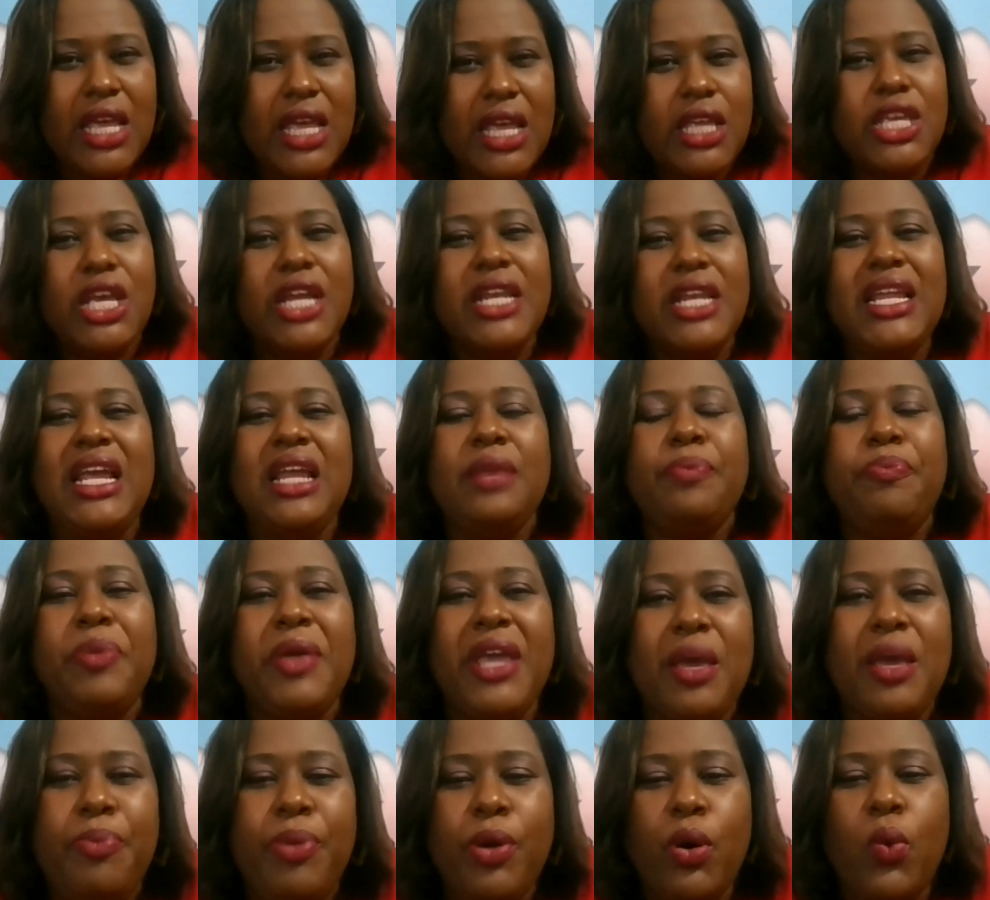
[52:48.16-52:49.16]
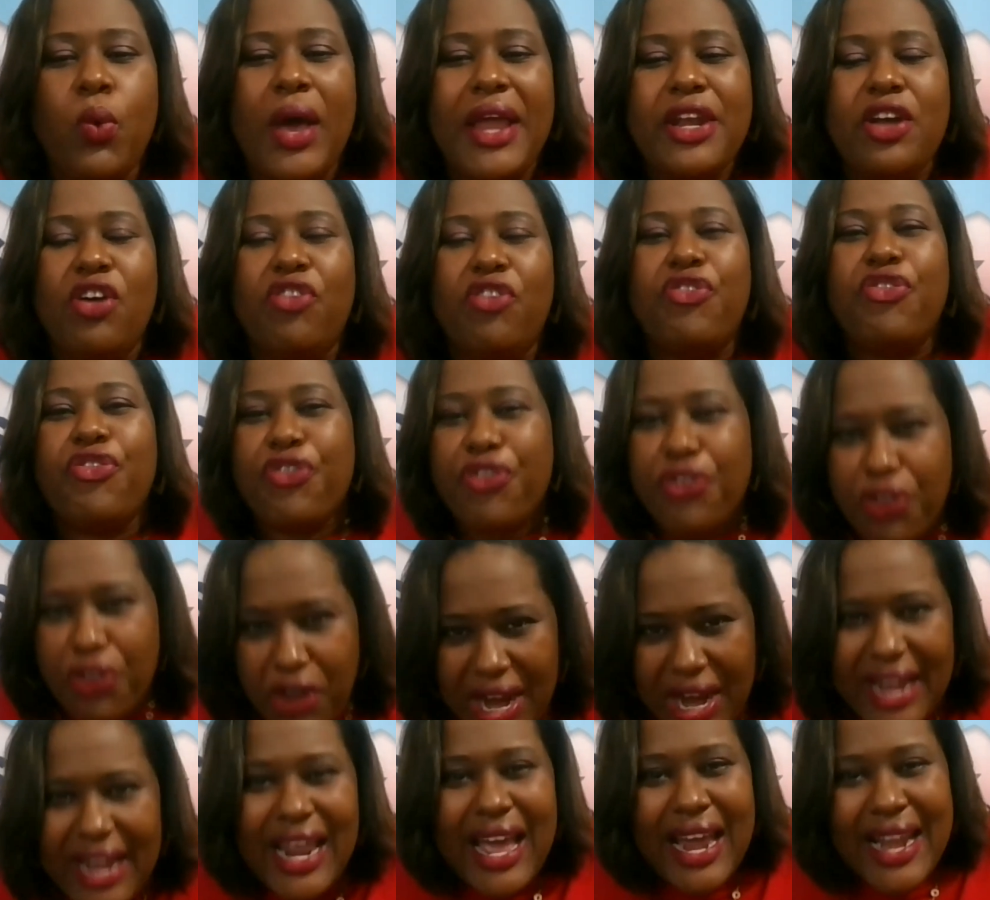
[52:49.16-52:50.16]
You need people when
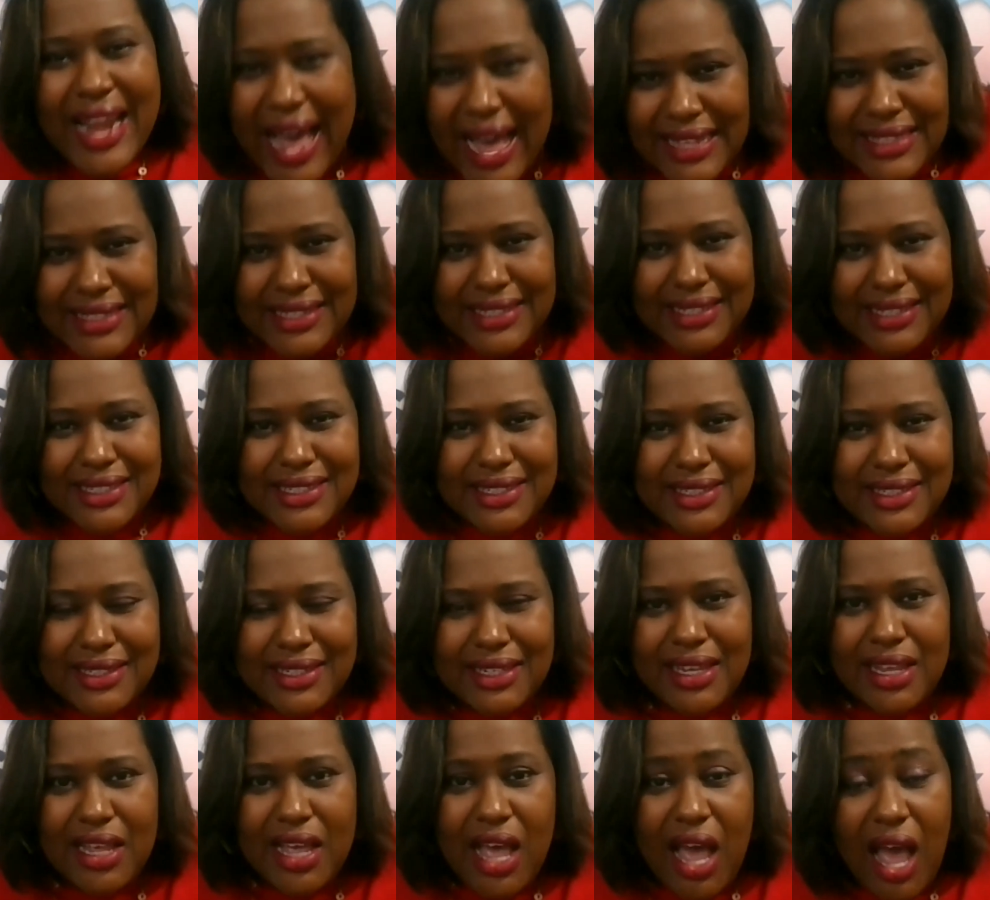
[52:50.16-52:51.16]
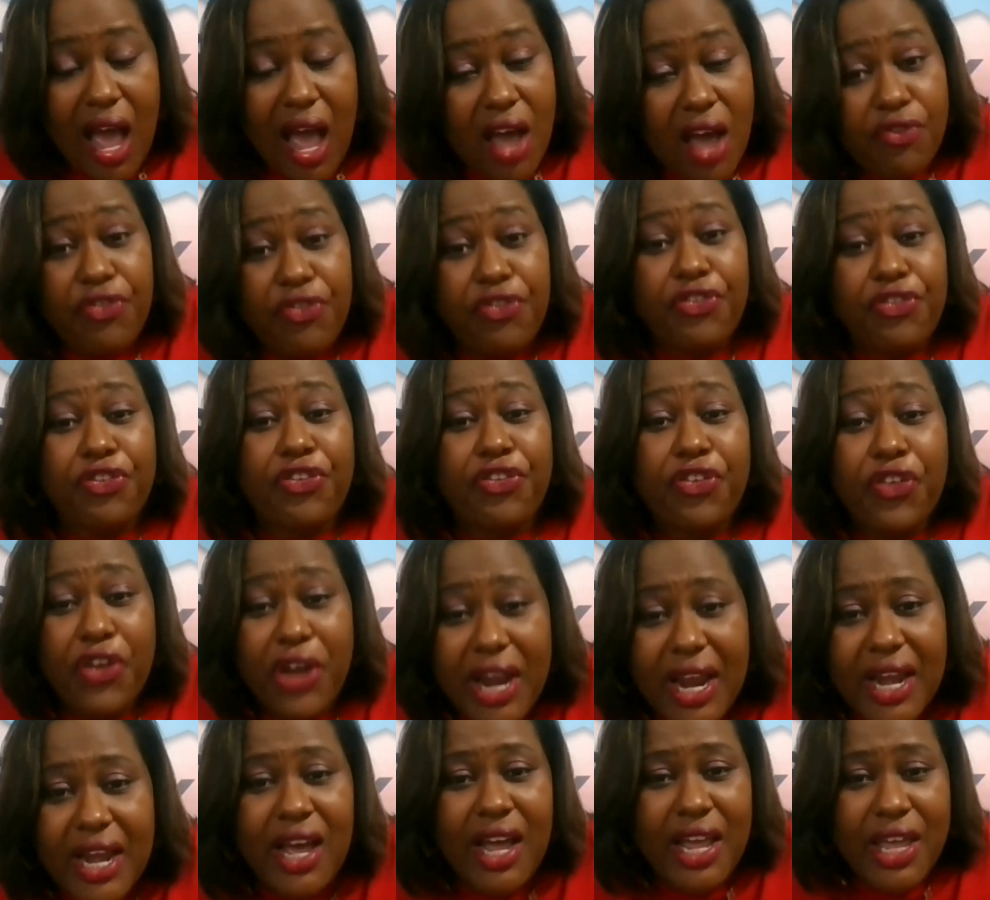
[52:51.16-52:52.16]
afraid of that, I'm
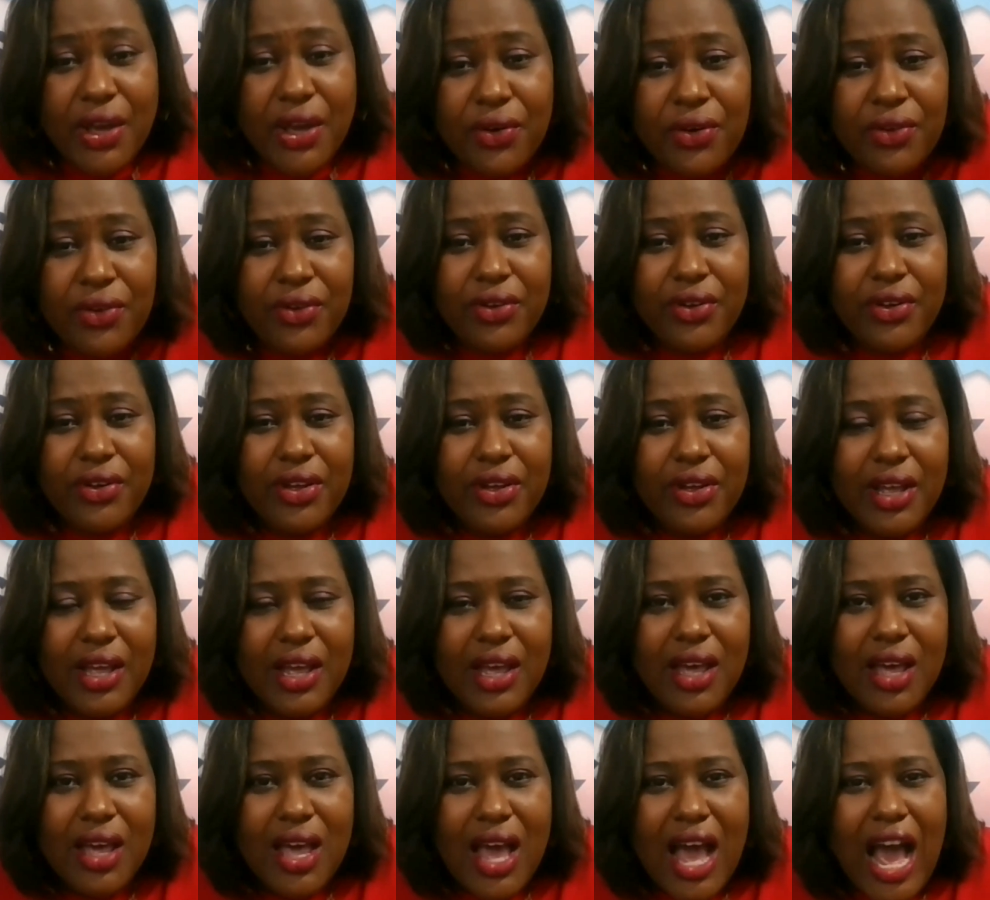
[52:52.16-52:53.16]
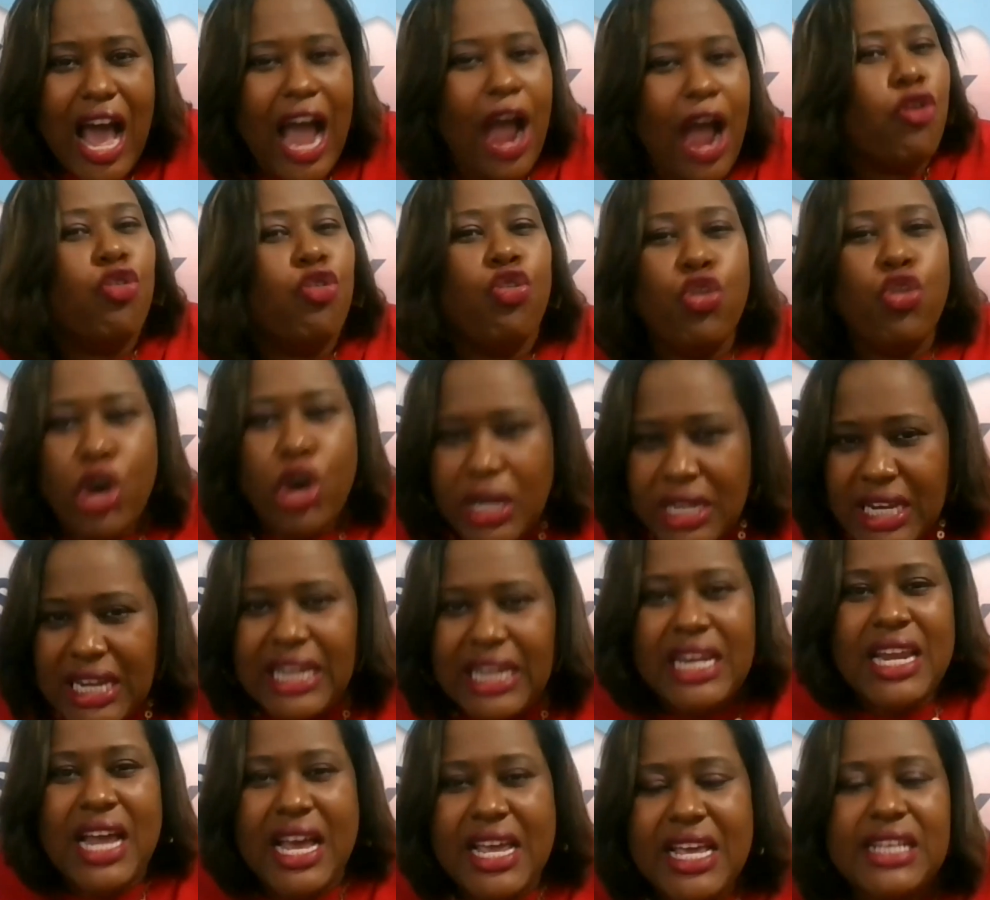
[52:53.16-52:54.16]
afraid of you, and running
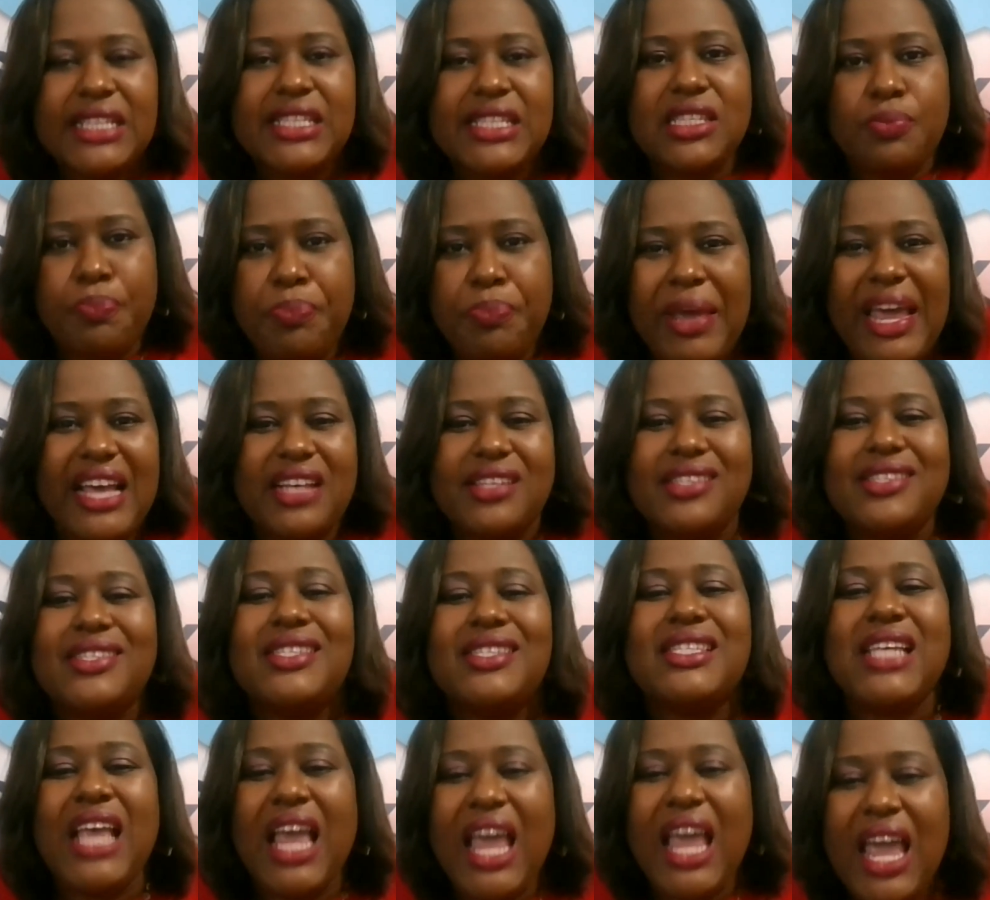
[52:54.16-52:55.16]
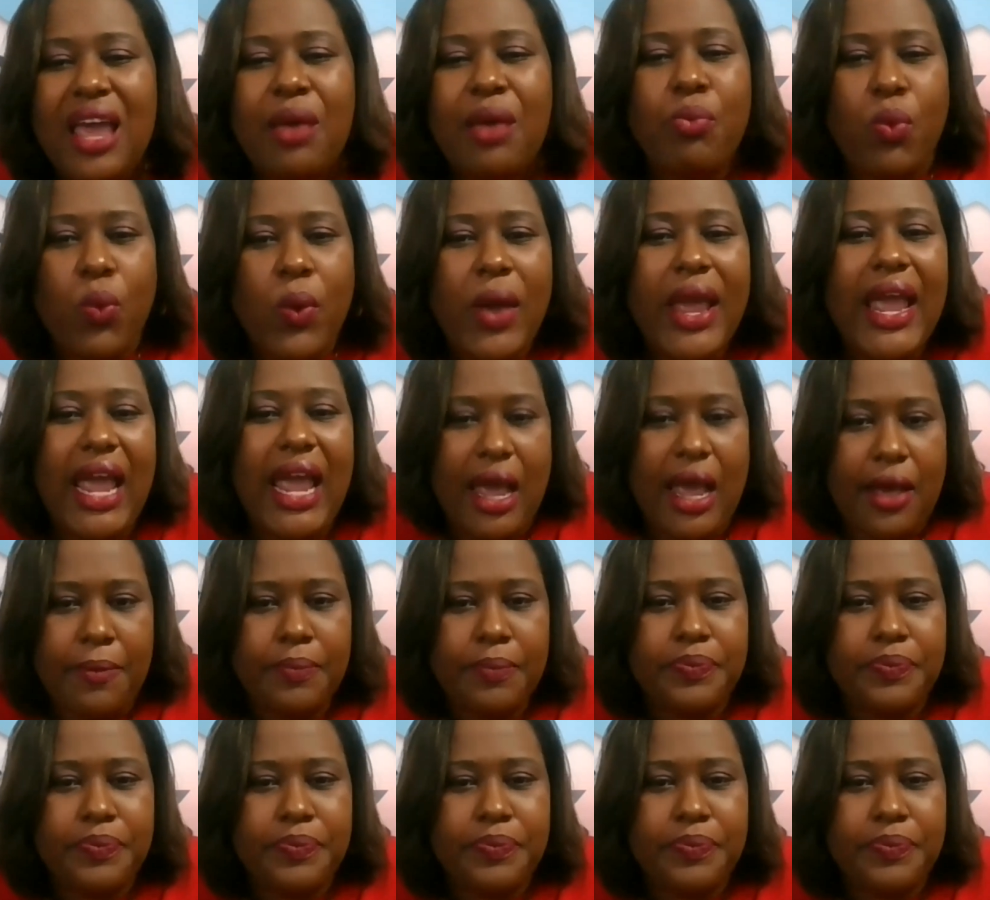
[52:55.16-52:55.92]
in your space same way